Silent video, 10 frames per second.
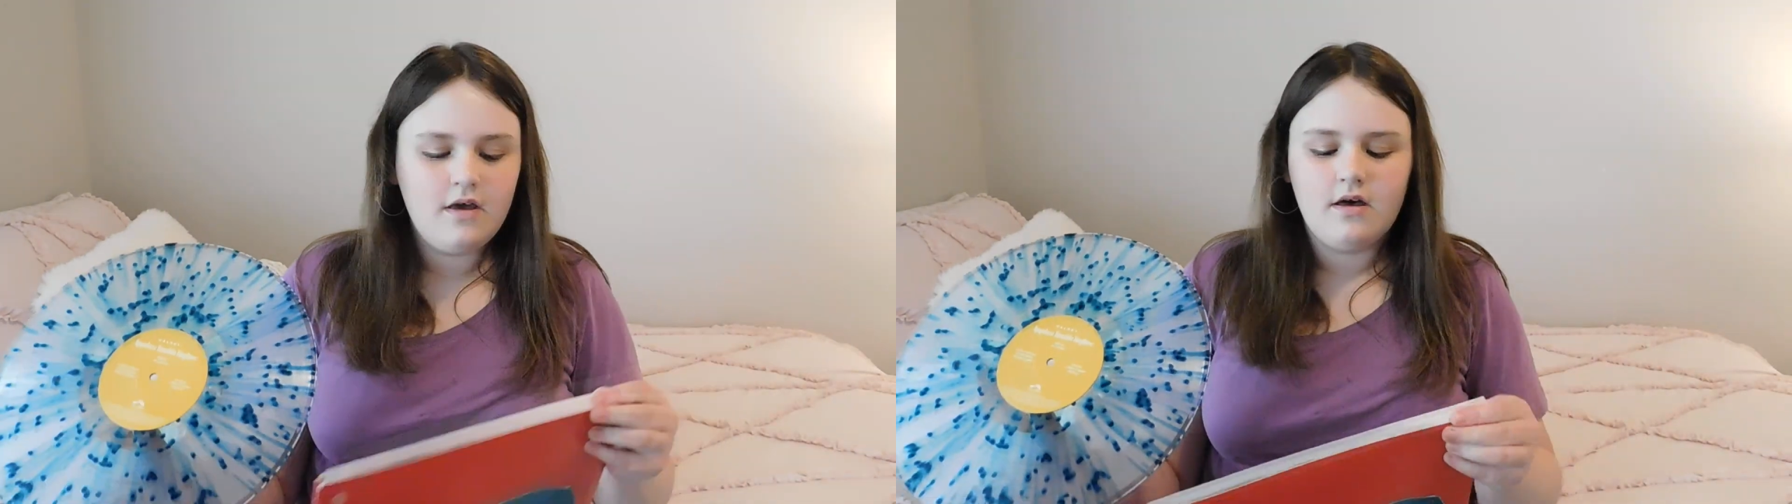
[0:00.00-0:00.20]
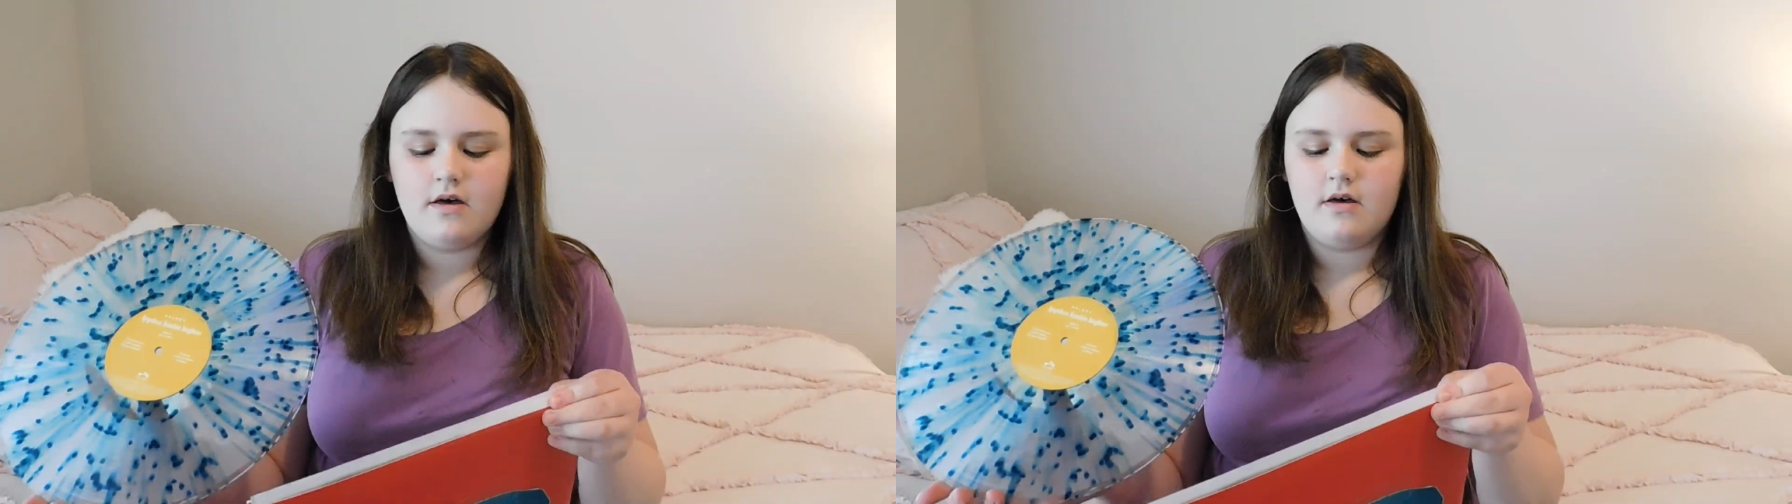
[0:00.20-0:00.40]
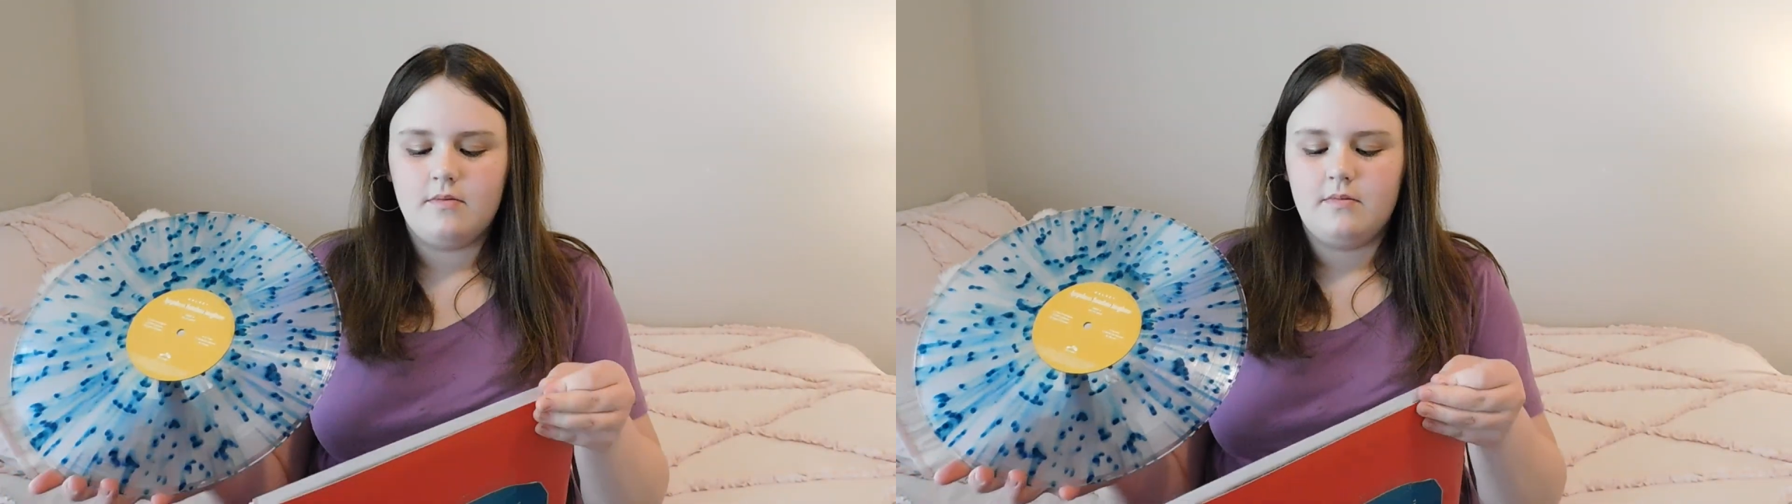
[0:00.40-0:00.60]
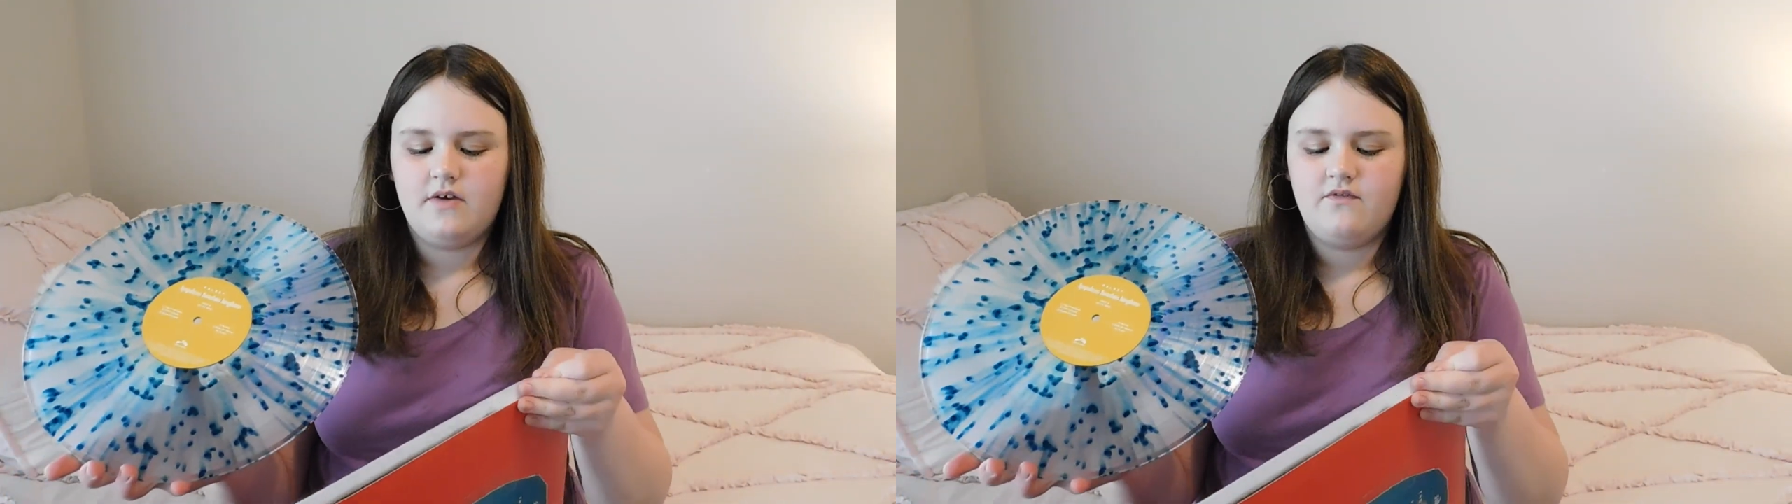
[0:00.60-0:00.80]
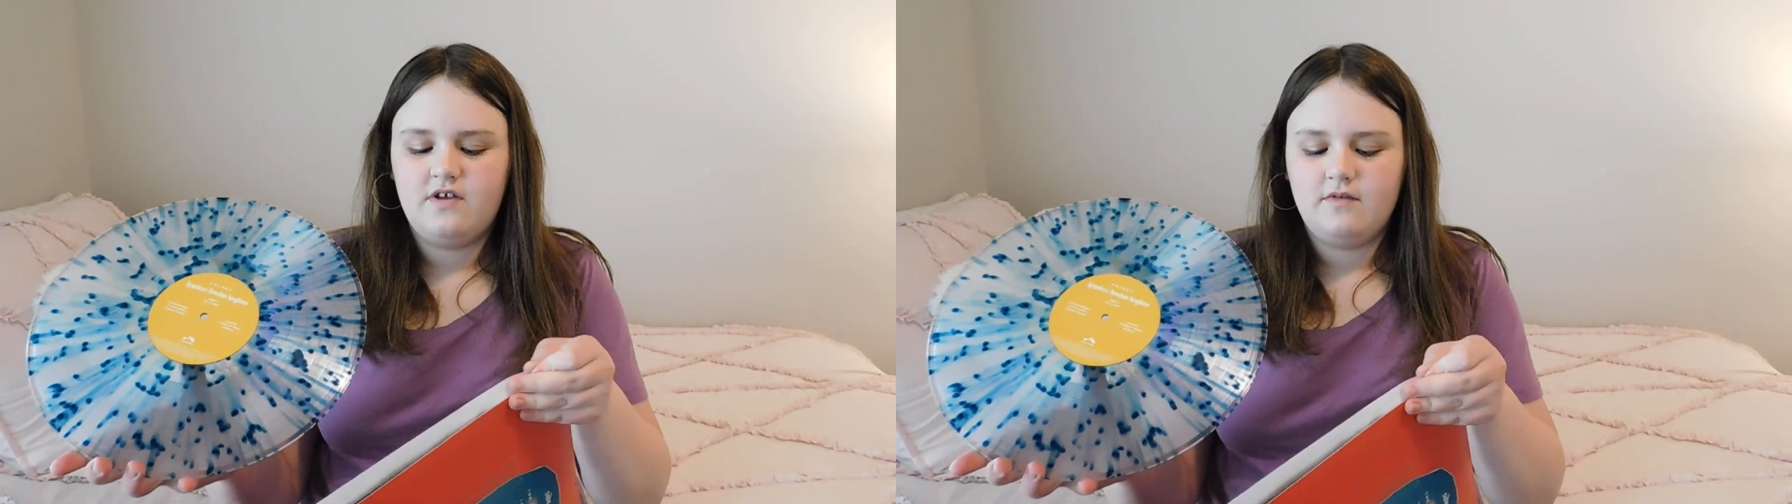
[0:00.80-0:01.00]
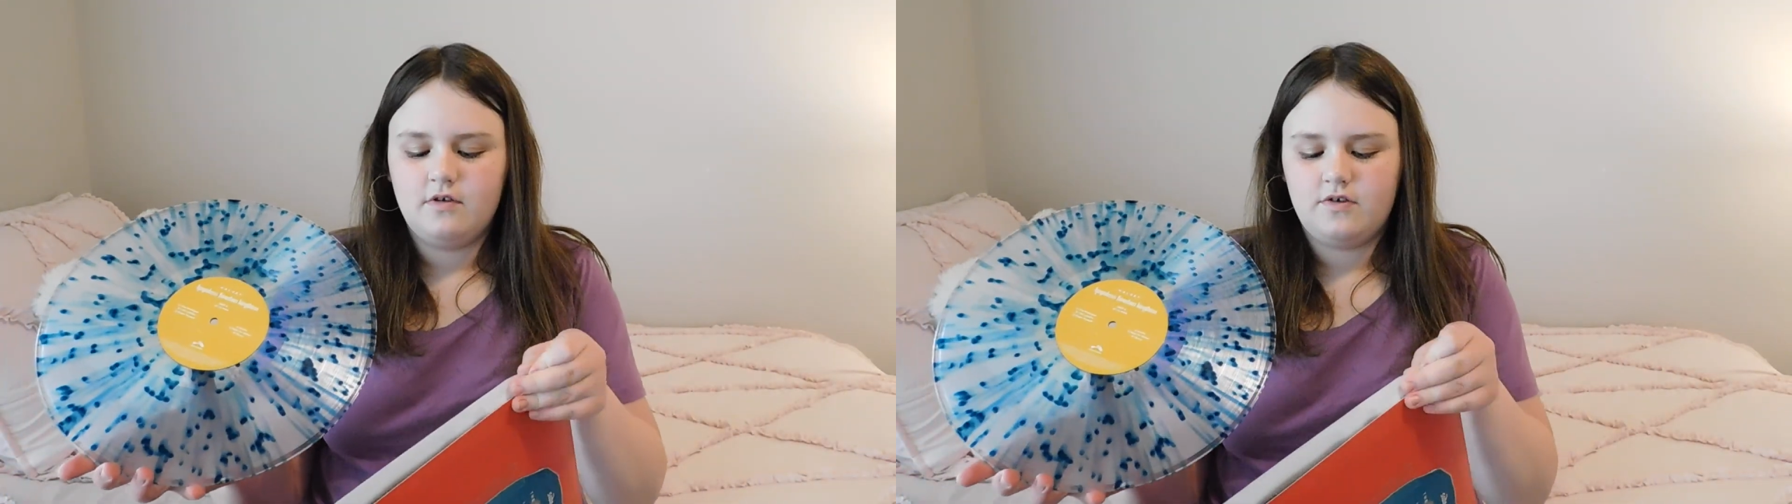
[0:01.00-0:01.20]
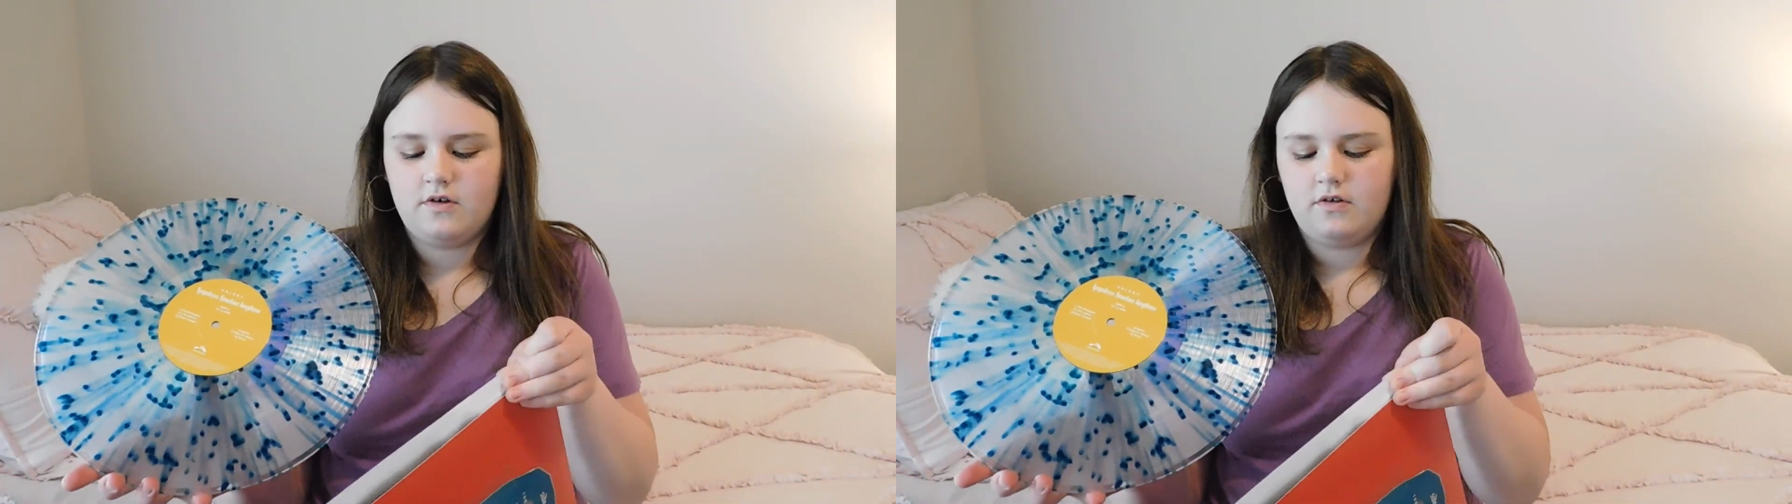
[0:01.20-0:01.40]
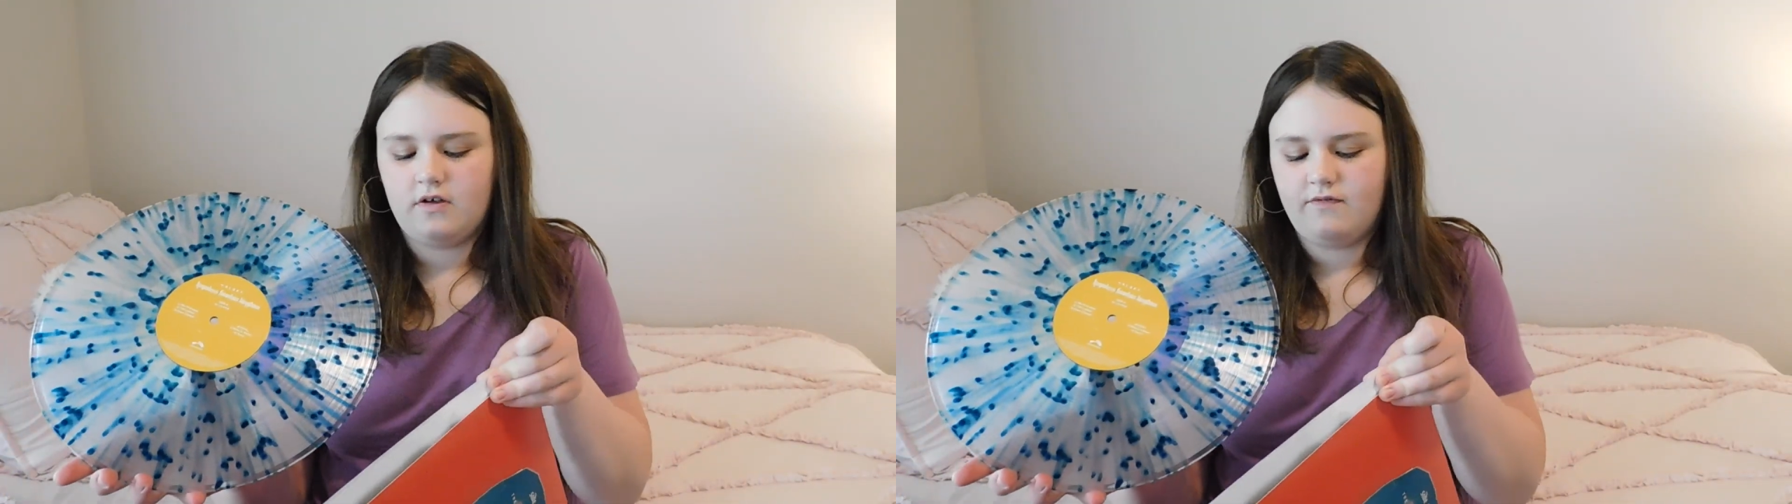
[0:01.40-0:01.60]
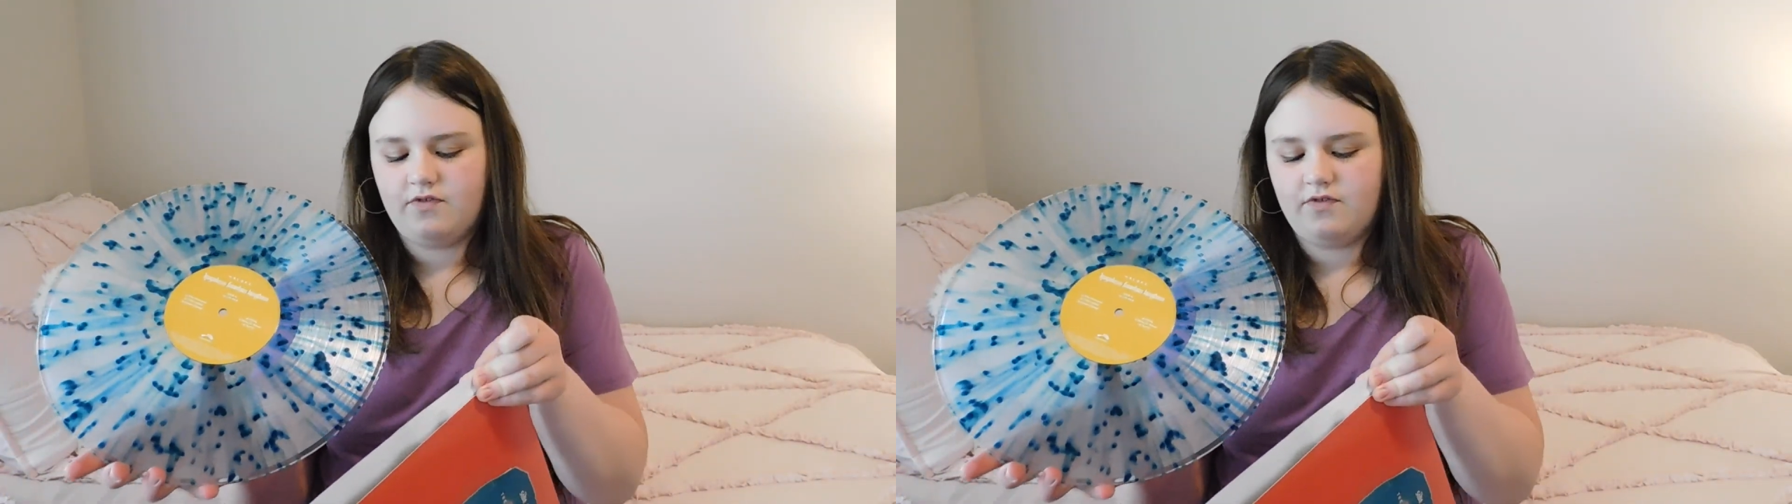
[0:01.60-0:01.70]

My favorite songs off